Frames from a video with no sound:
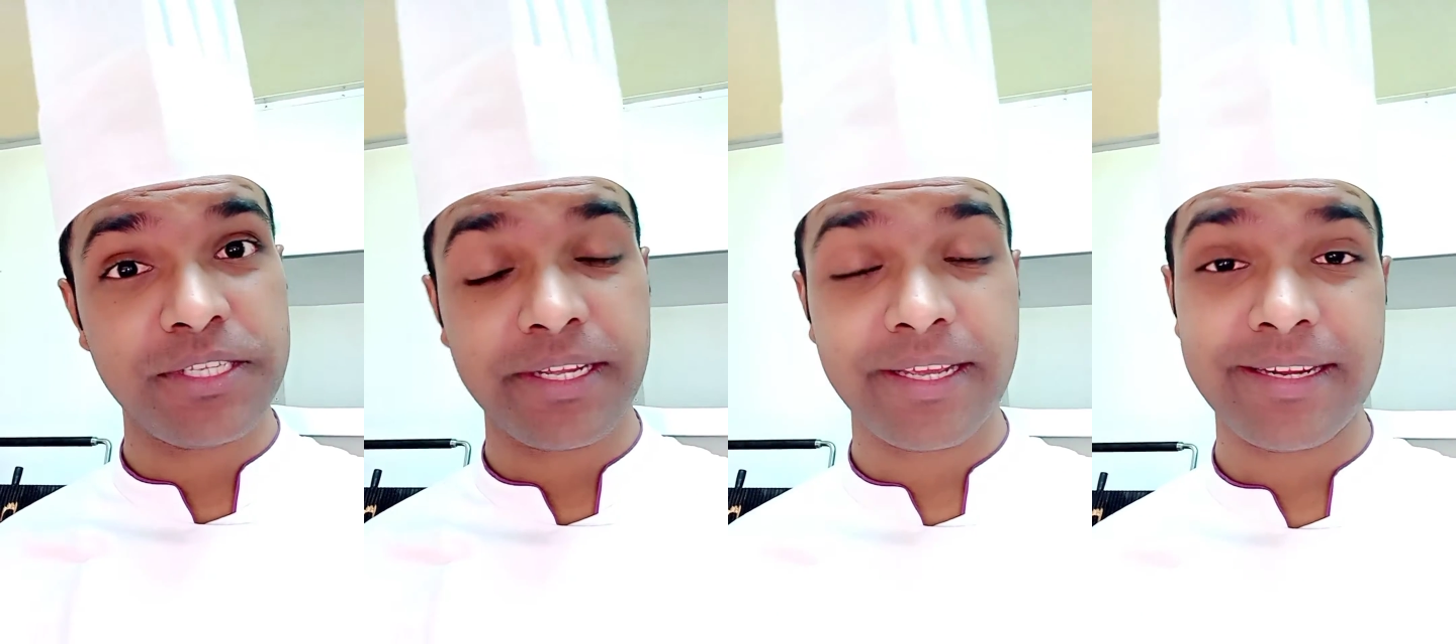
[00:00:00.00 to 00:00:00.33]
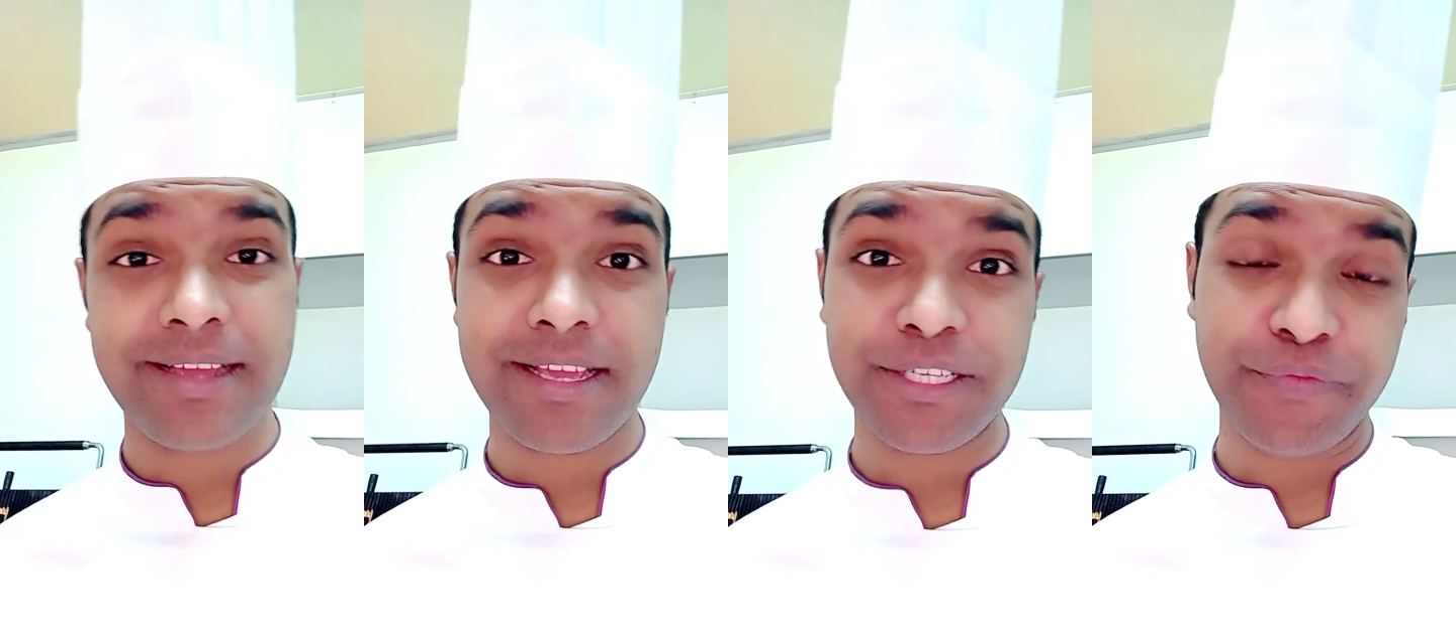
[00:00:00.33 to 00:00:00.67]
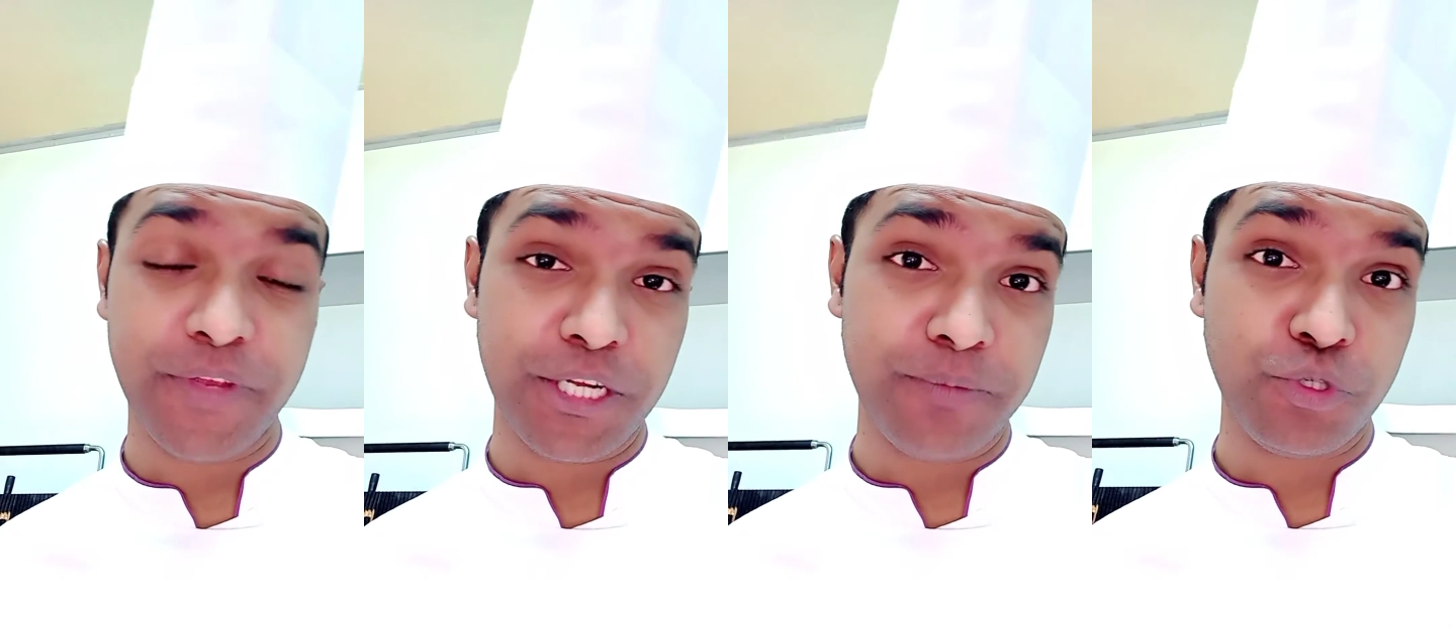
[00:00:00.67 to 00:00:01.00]
again guys,
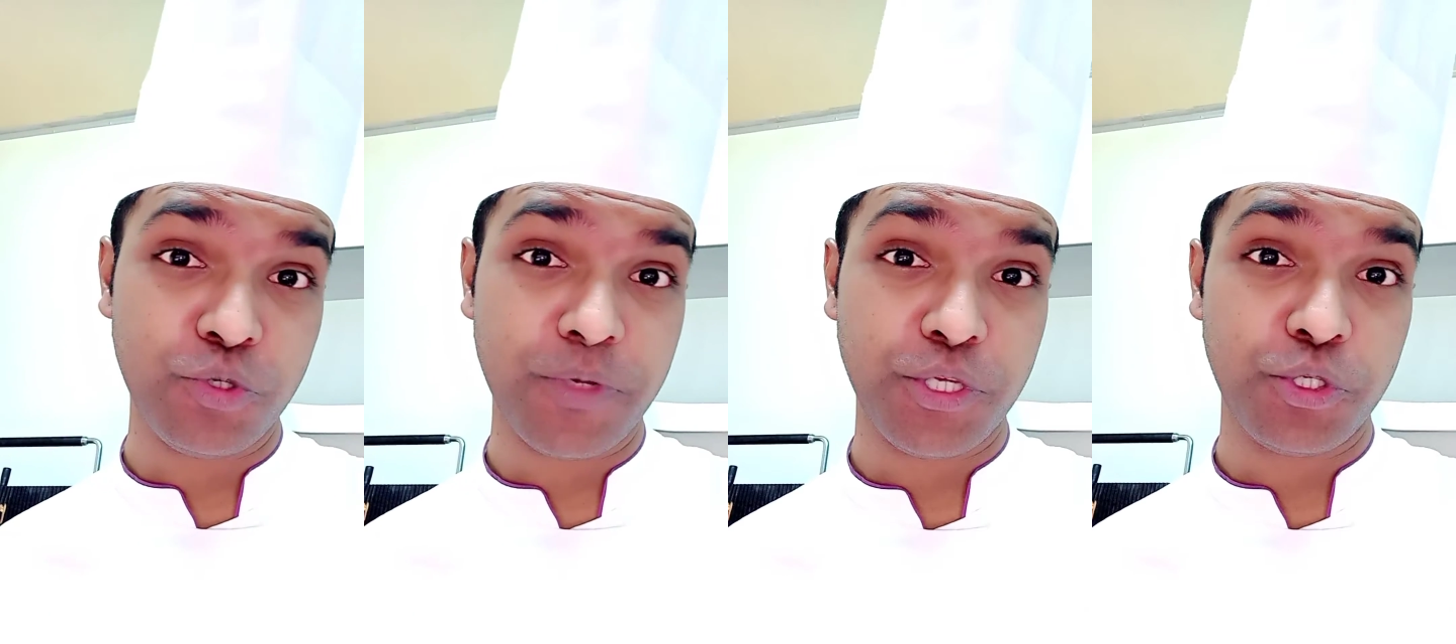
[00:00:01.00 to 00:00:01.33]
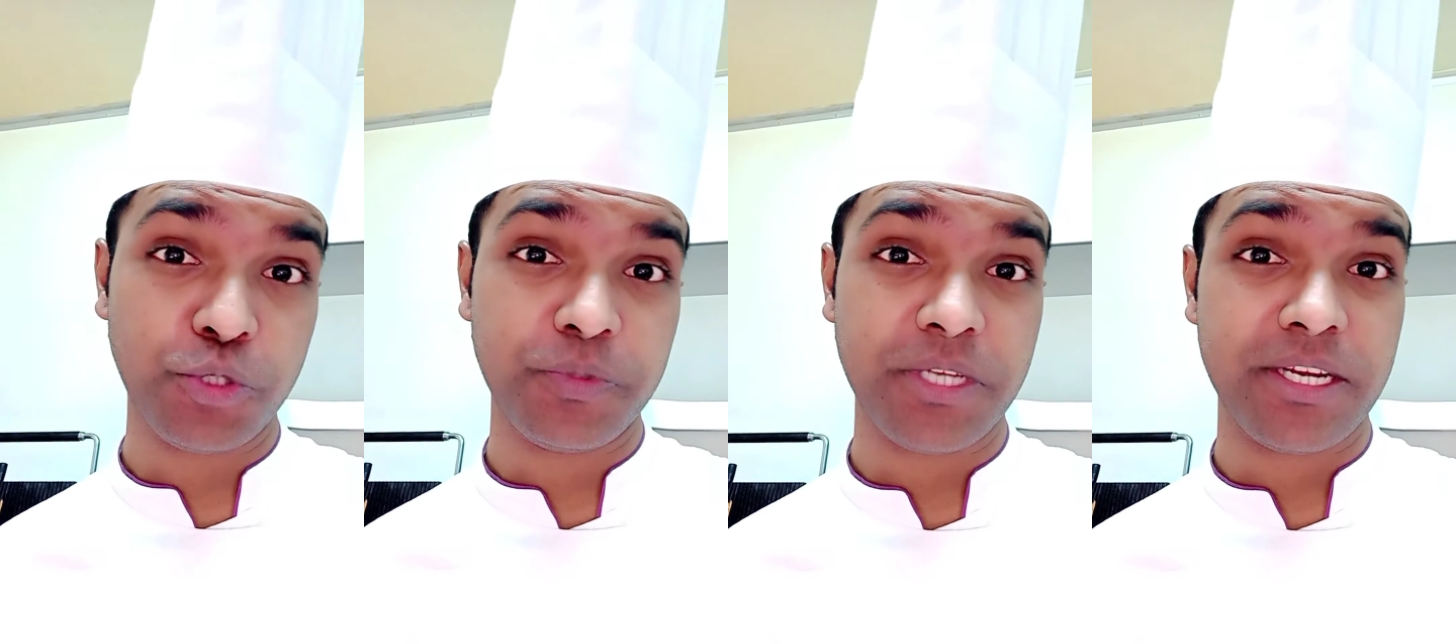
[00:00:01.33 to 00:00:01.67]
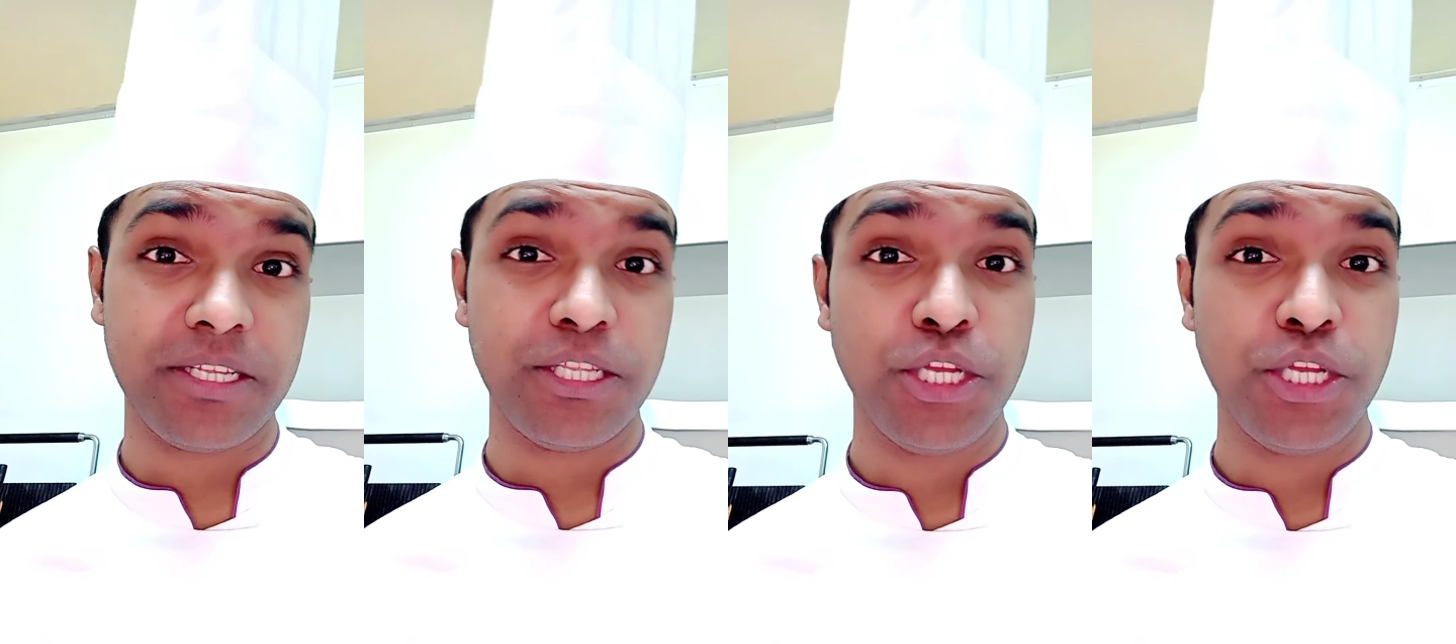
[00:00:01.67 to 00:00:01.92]
welcome to my YouTube channel.